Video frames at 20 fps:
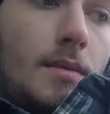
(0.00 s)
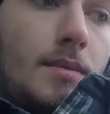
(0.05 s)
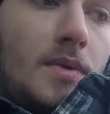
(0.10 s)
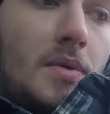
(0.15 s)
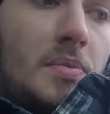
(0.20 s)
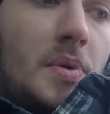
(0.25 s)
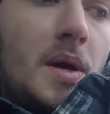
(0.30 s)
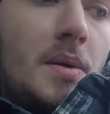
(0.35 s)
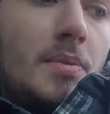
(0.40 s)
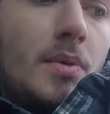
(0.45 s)

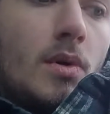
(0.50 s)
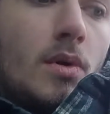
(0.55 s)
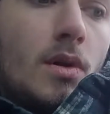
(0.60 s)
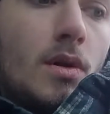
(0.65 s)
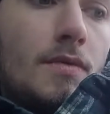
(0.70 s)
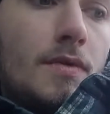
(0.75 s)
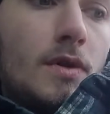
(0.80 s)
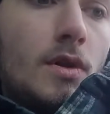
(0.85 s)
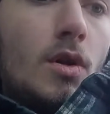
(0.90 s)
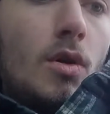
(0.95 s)
The people
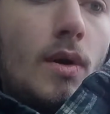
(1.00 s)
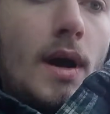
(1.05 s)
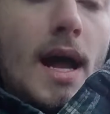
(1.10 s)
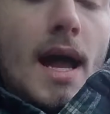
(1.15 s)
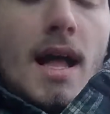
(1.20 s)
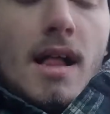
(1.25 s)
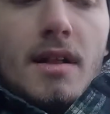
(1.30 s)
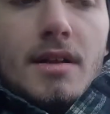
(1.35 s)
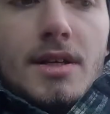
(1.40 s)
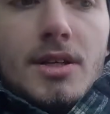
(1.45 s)
of a
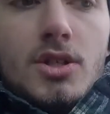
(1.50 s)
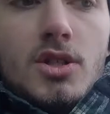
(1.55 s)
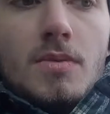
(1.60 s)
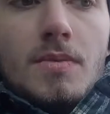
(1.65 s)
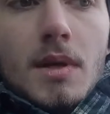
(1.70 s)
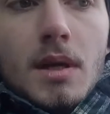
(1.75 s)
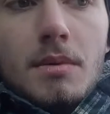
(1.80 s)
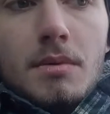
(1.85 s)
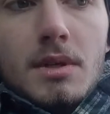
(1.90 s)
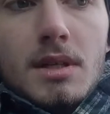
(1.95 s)
locality should
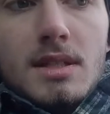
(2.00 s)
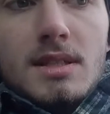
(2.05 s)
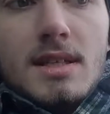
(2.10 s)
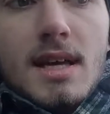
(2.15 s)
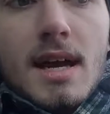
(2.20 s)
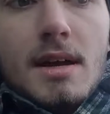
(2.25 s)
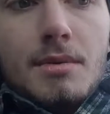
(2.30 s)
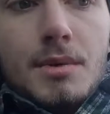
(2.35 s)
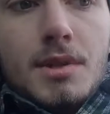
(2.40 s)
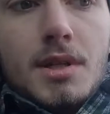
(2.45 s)
be able to
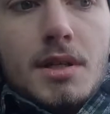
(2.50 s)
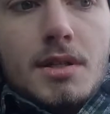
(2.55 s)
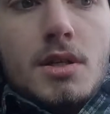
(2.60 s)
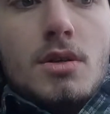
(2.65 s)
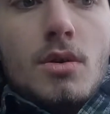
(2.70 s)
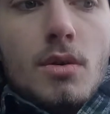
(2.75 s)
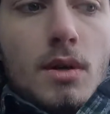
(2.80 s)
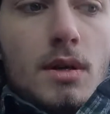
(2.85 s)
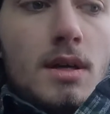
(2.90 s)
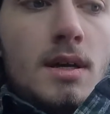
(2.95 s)
decide what they do.